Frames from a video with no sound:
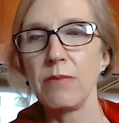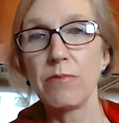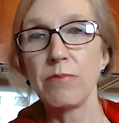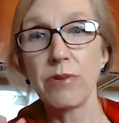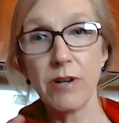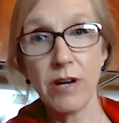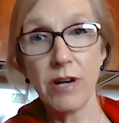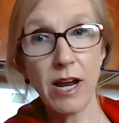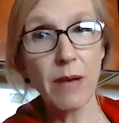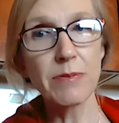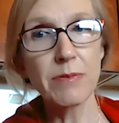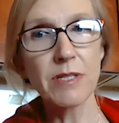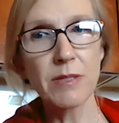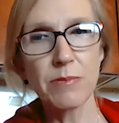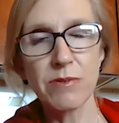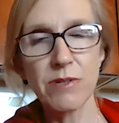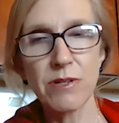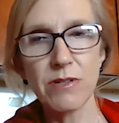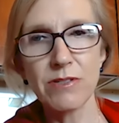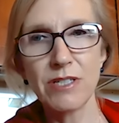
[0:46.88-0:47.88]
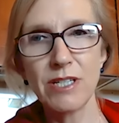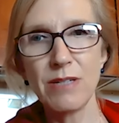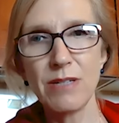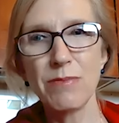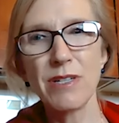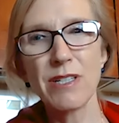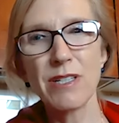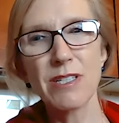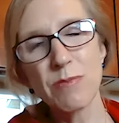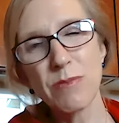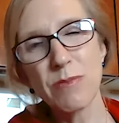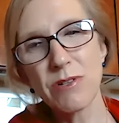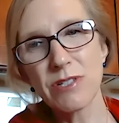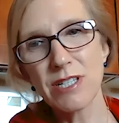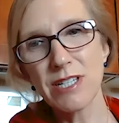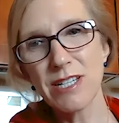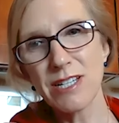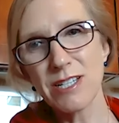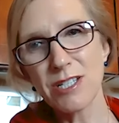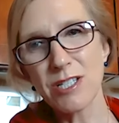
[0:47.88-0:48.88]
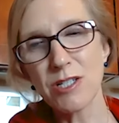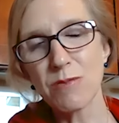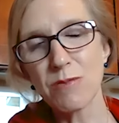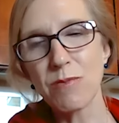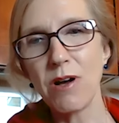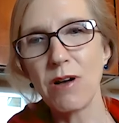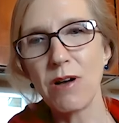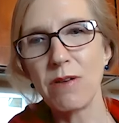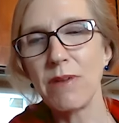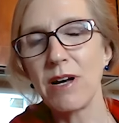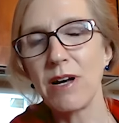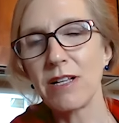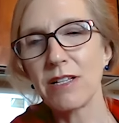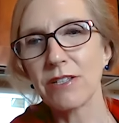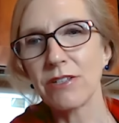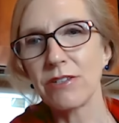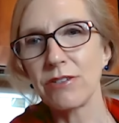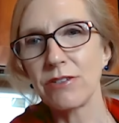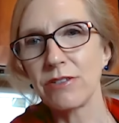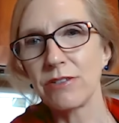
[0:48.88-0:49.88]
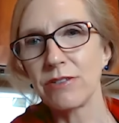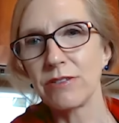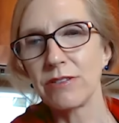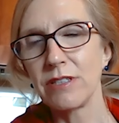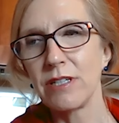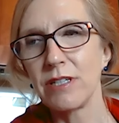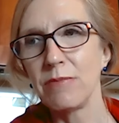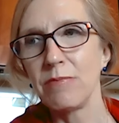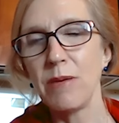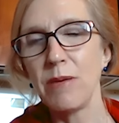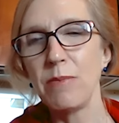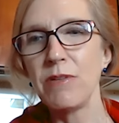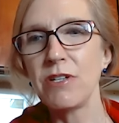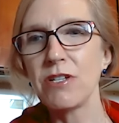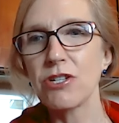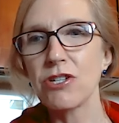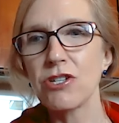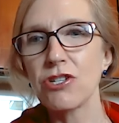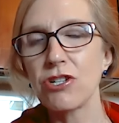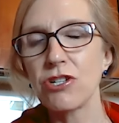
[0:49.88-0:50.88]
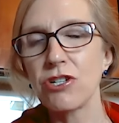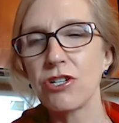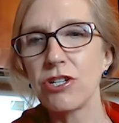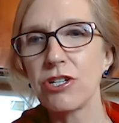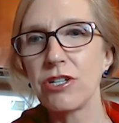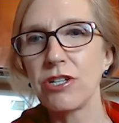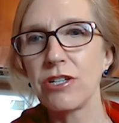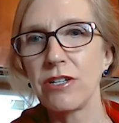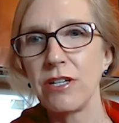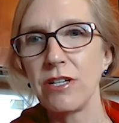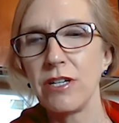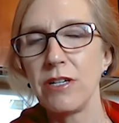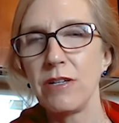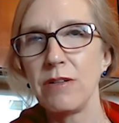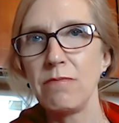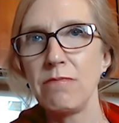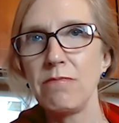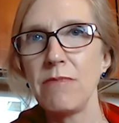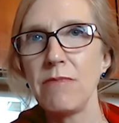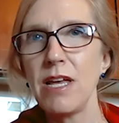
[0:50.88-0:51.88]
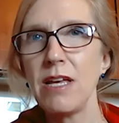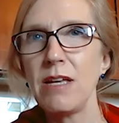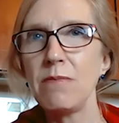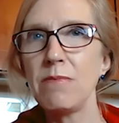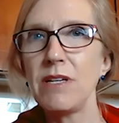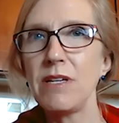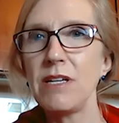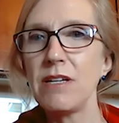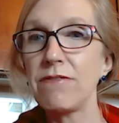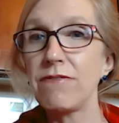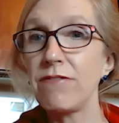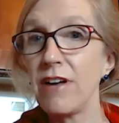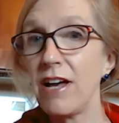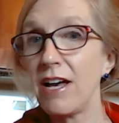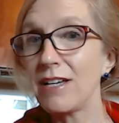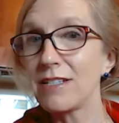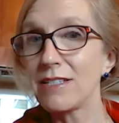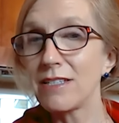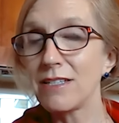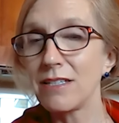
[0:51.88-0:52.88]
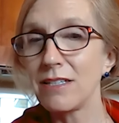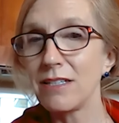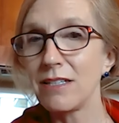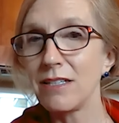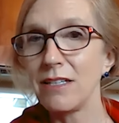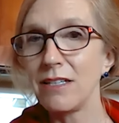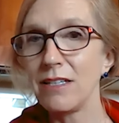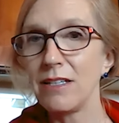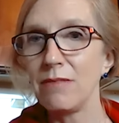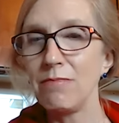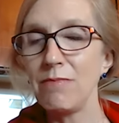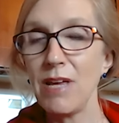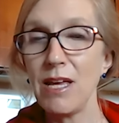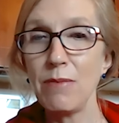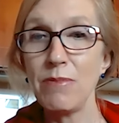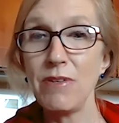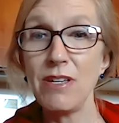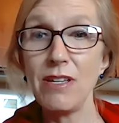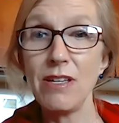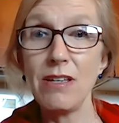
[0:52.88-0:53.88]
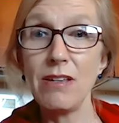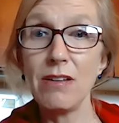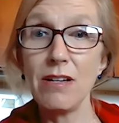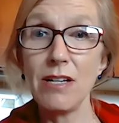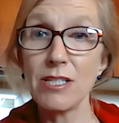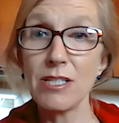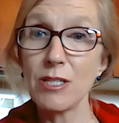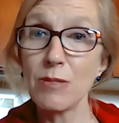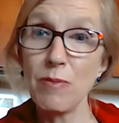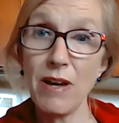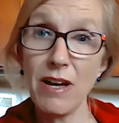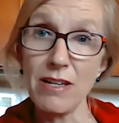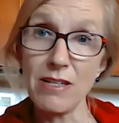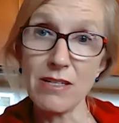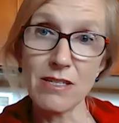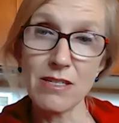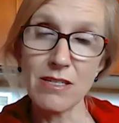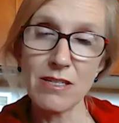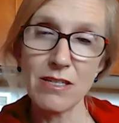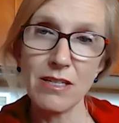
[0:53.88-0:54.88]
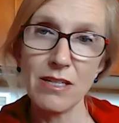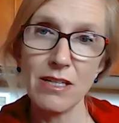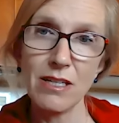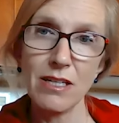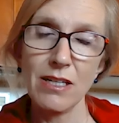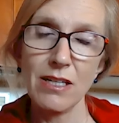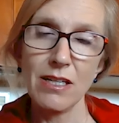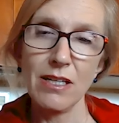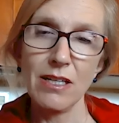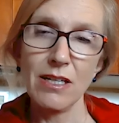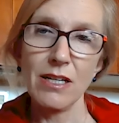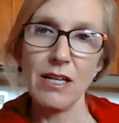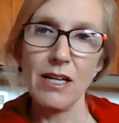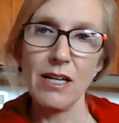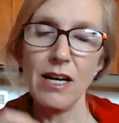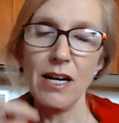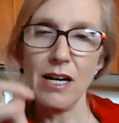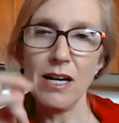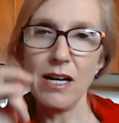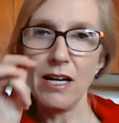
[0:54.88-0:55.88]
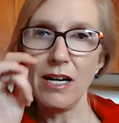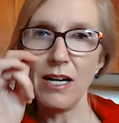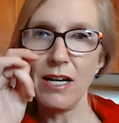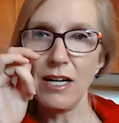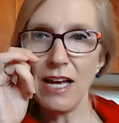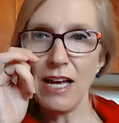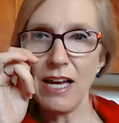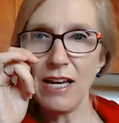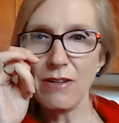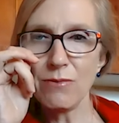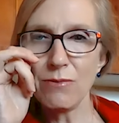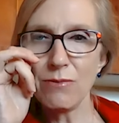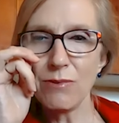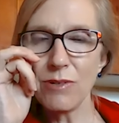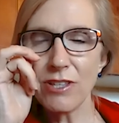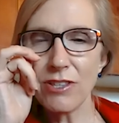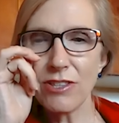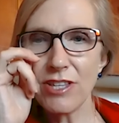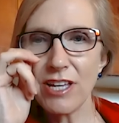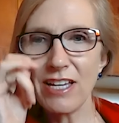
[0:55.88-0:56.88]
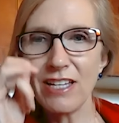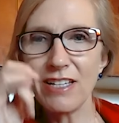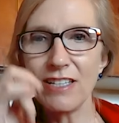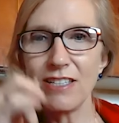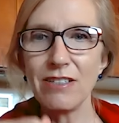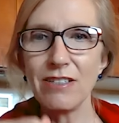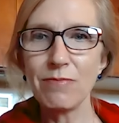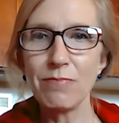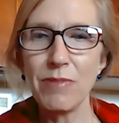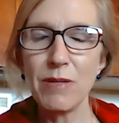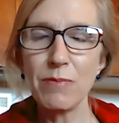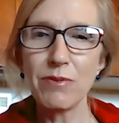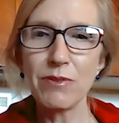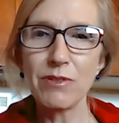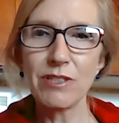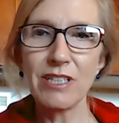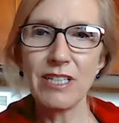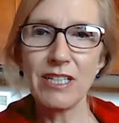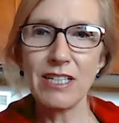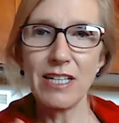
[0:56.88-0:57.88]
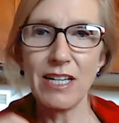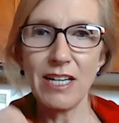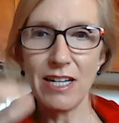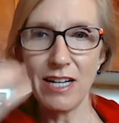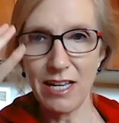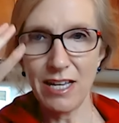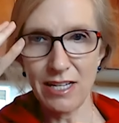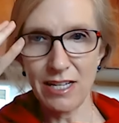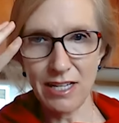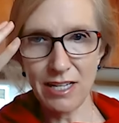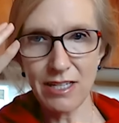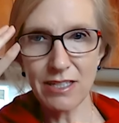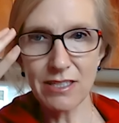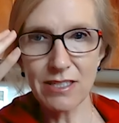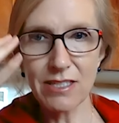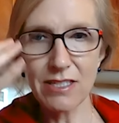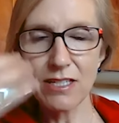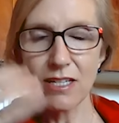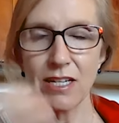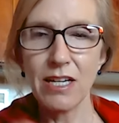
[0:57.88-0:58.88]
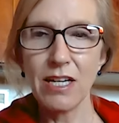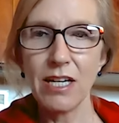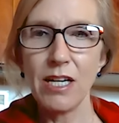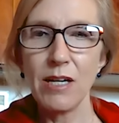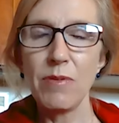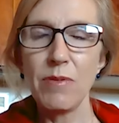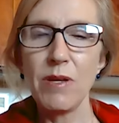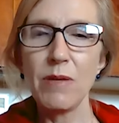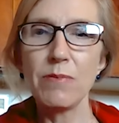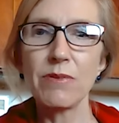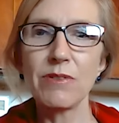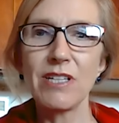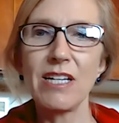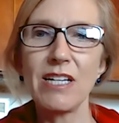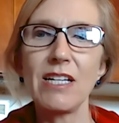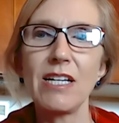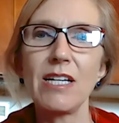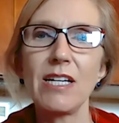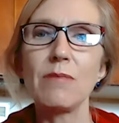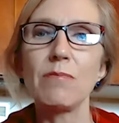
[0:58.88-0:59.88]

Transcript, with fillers: perhaps a protein, but it's mostly a small molecule, maybe a sugar, maybe a fat, maybe a spice. Uh, and with that, people can get headaches, people can get